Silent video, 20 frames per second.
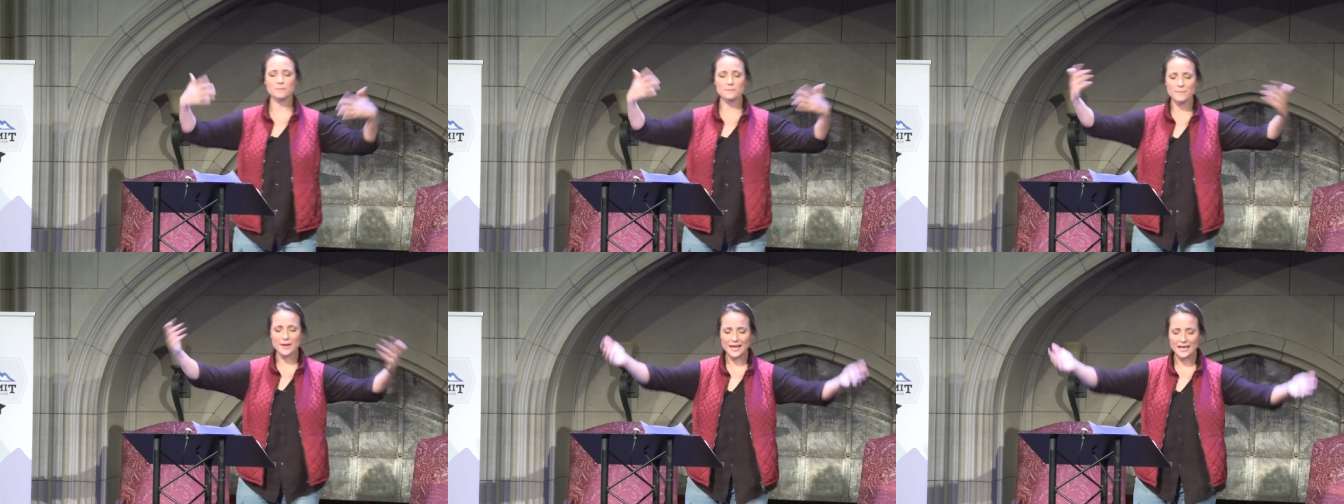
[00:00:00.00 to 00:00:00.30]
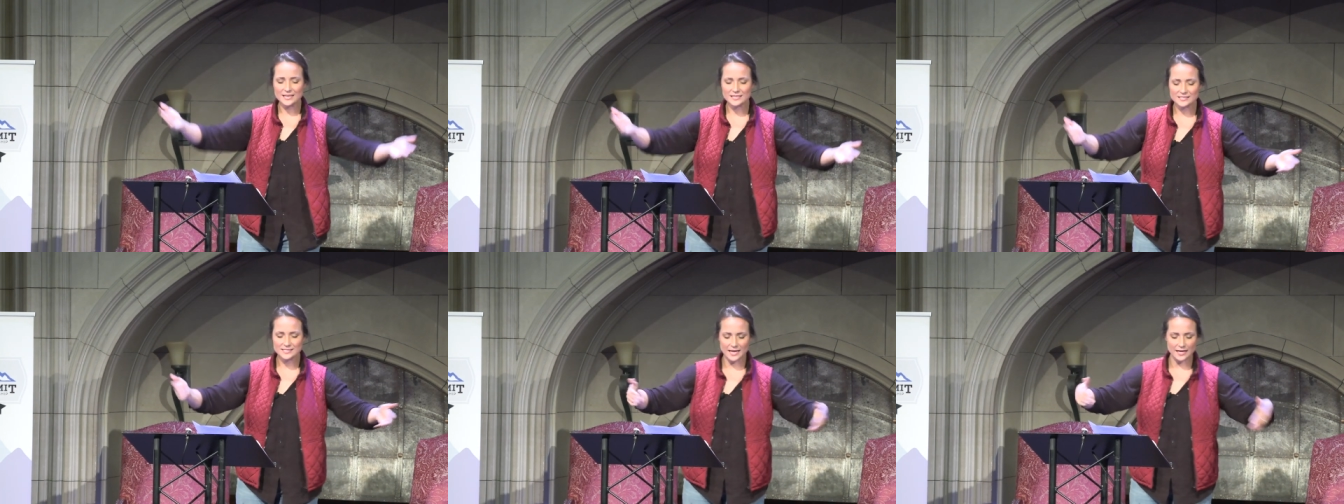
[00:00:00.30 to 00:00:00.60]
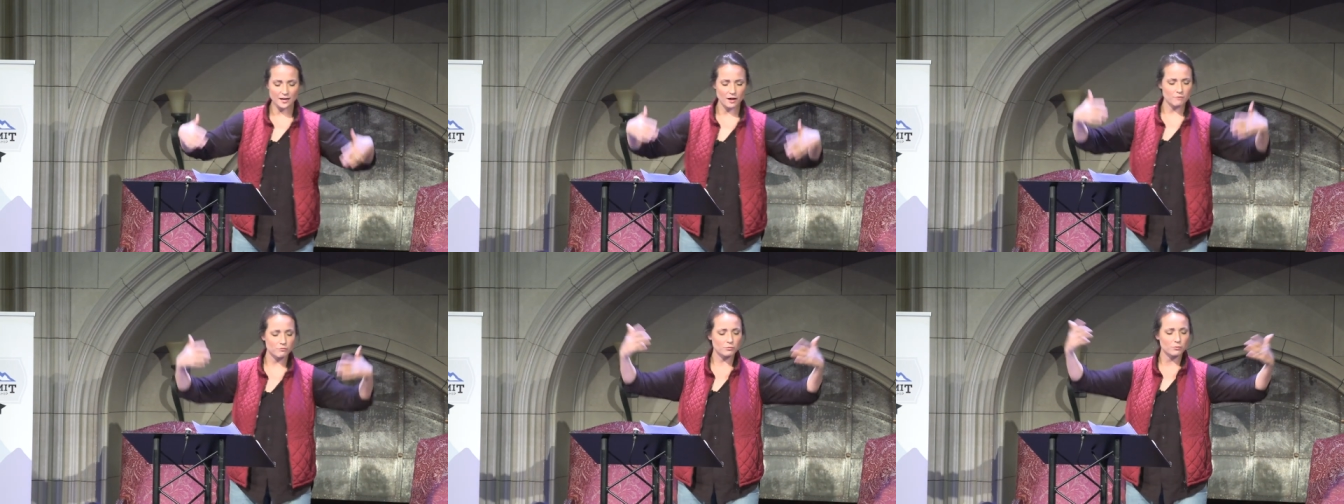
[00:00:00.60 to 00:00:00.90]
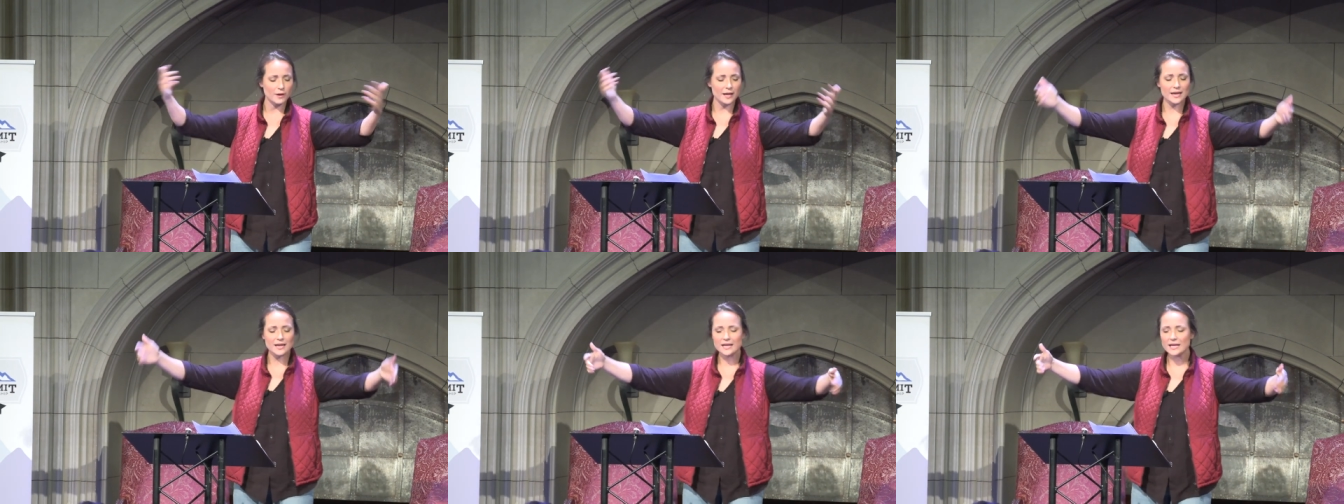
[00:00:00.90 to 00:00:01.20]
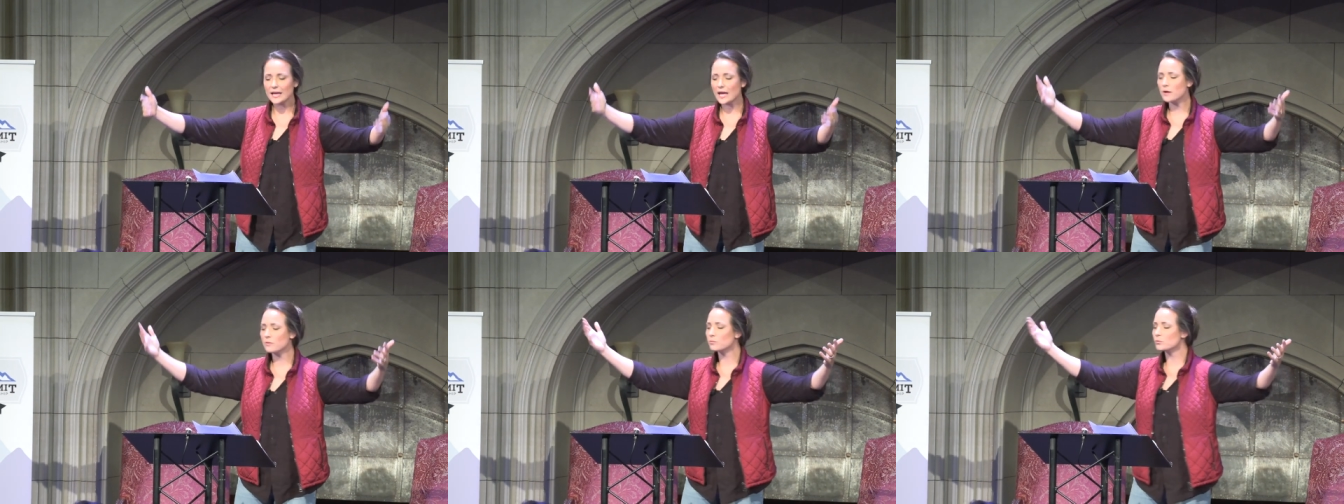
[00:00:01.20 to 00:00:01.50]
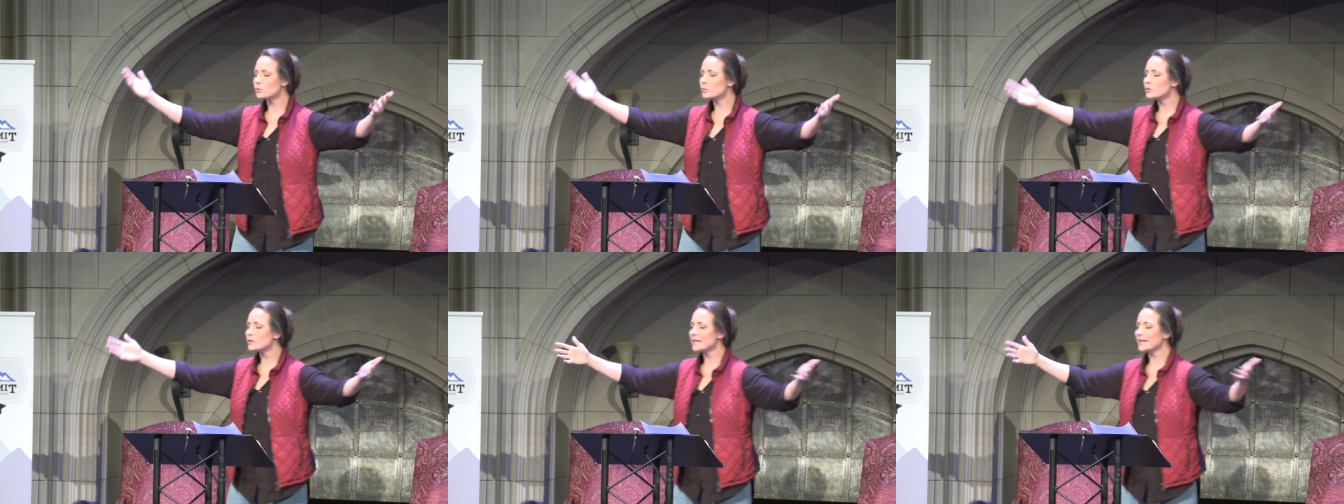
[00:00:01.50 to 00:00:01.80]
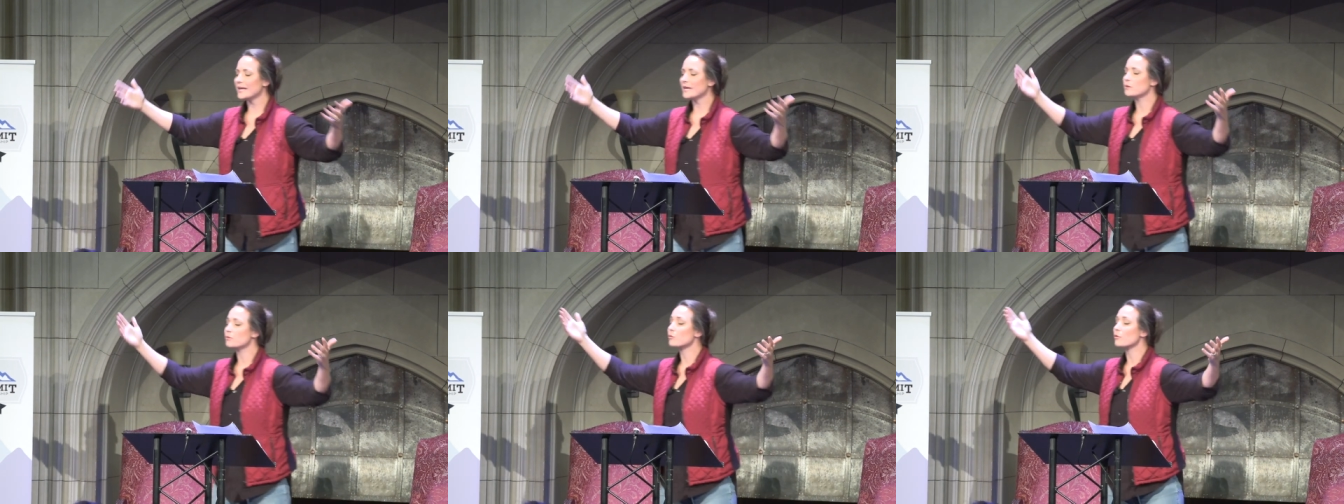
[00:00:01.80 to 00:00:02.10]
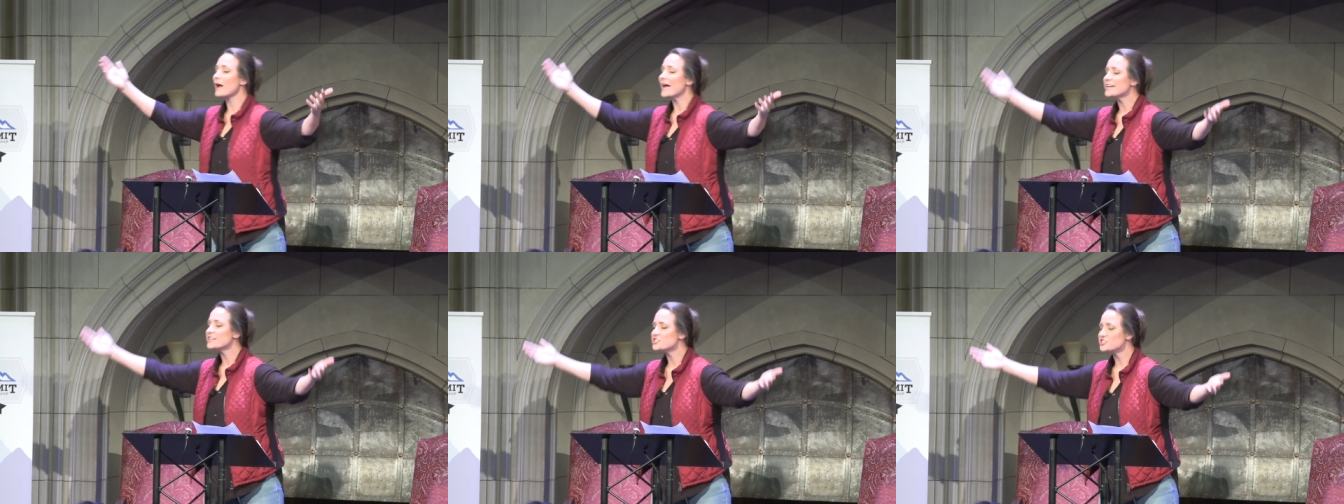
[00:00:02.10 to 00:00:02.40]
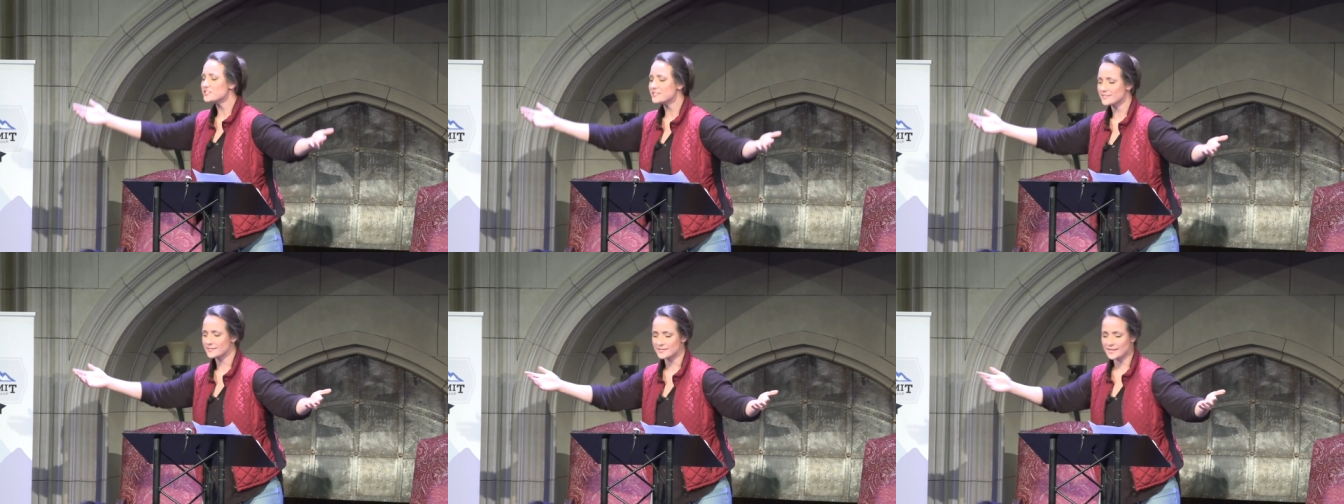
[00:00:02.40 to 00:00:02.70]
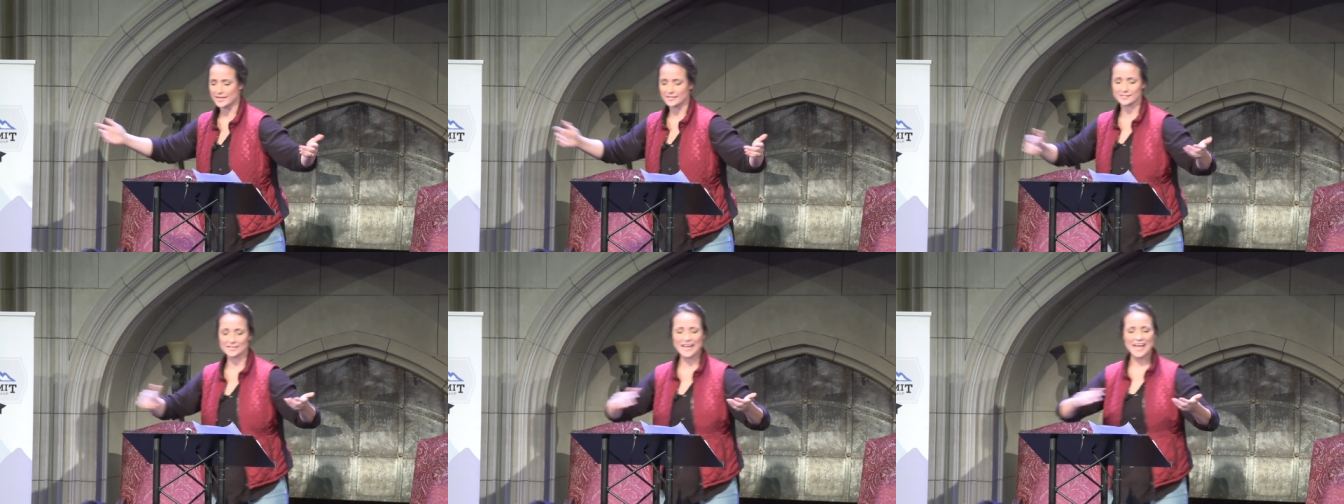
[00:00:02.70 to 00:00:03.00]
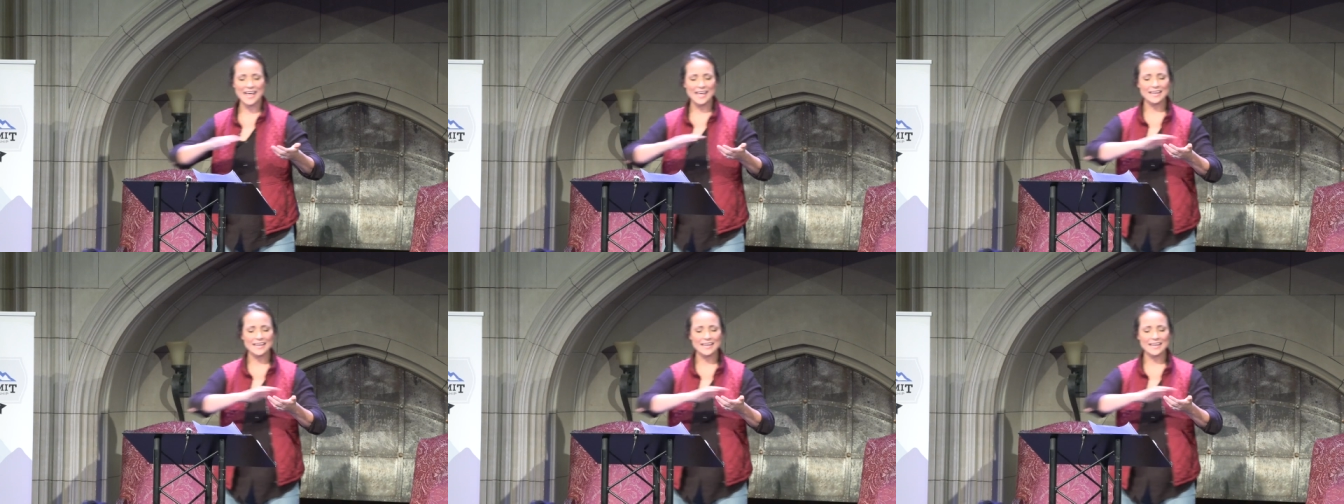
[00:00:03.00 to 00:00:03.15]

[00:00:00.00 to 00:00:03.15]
mandate of reigning and ruling in righteousness